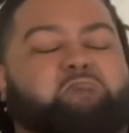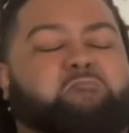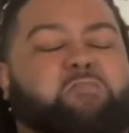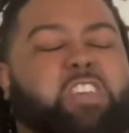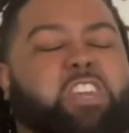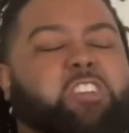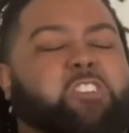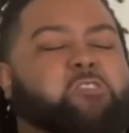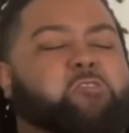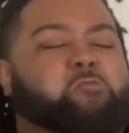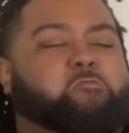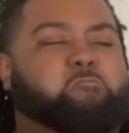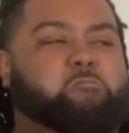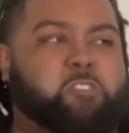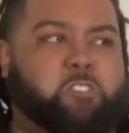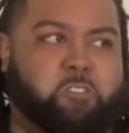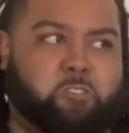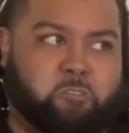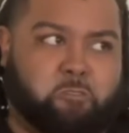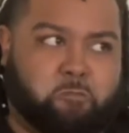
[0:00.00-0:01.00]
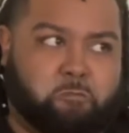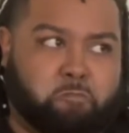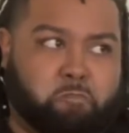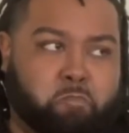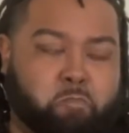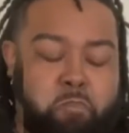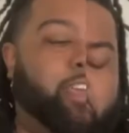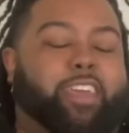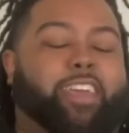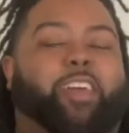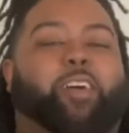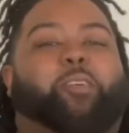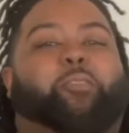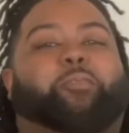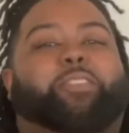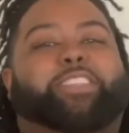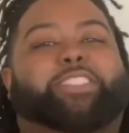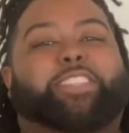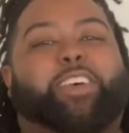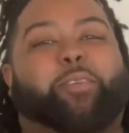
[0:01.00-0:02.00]
I can do this.
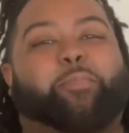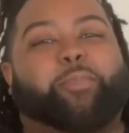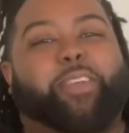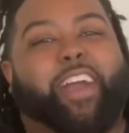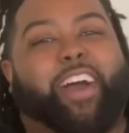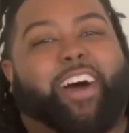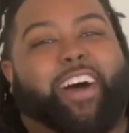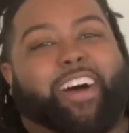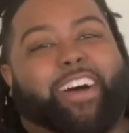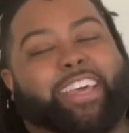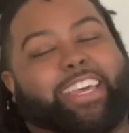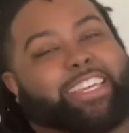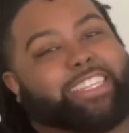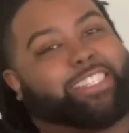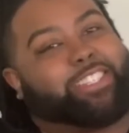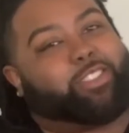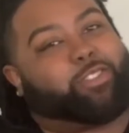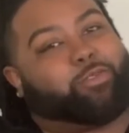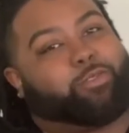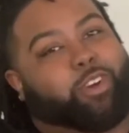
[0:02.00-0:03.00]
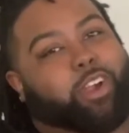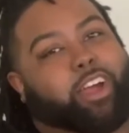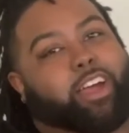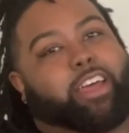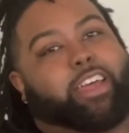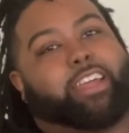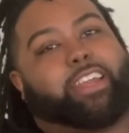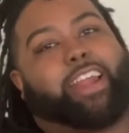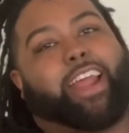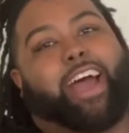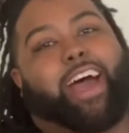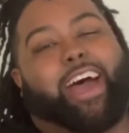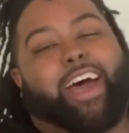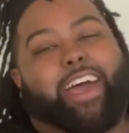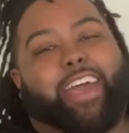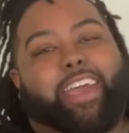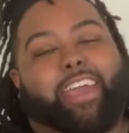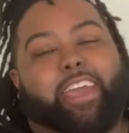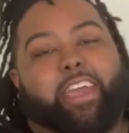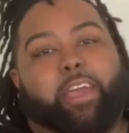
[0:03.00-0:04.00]
What's up, y'all? It's Deron.
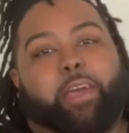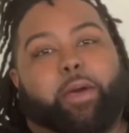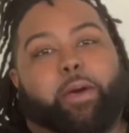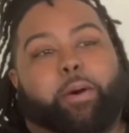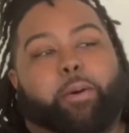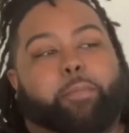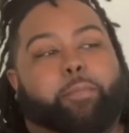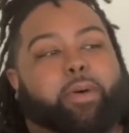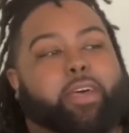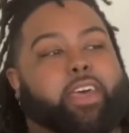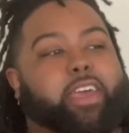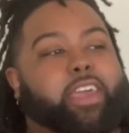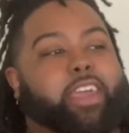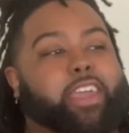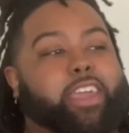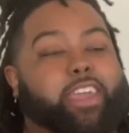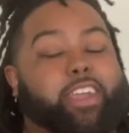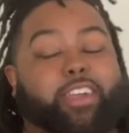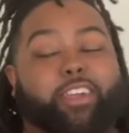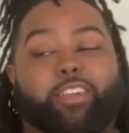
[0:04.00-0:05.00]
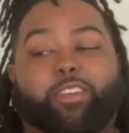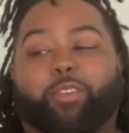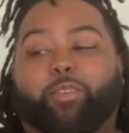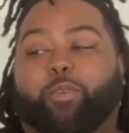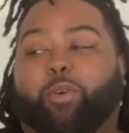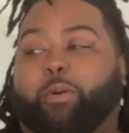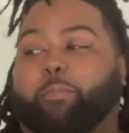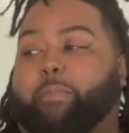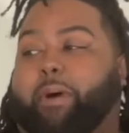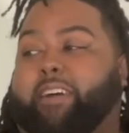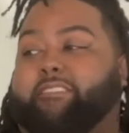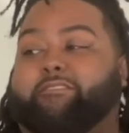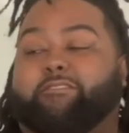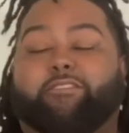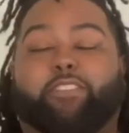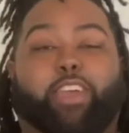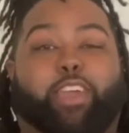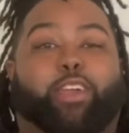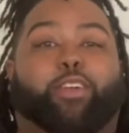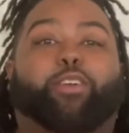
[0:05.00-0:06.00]
I am here doing my
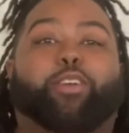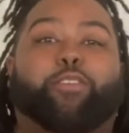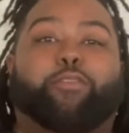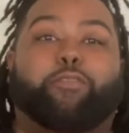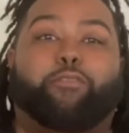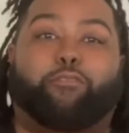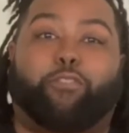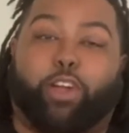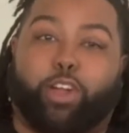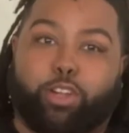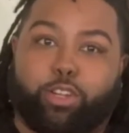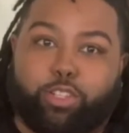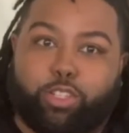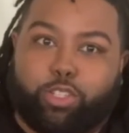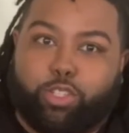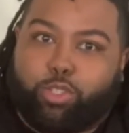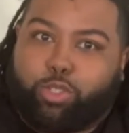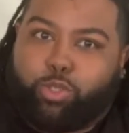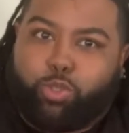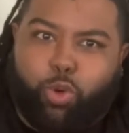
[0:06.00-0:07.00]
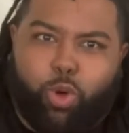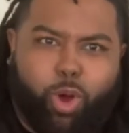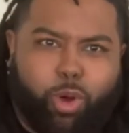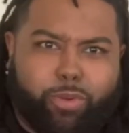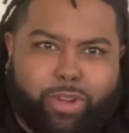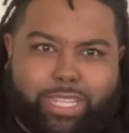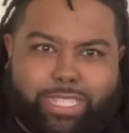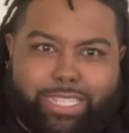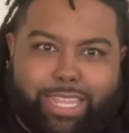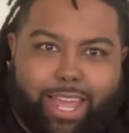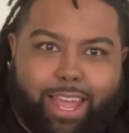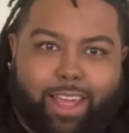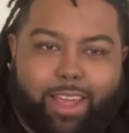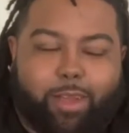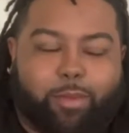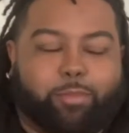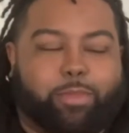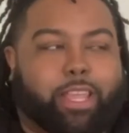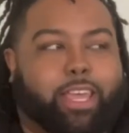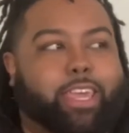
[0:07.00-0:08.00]
very first story
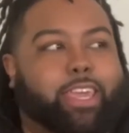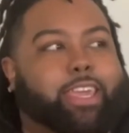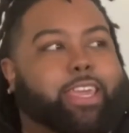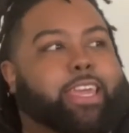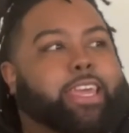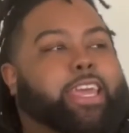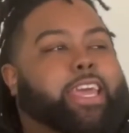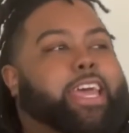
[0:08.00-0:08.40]
time. Like,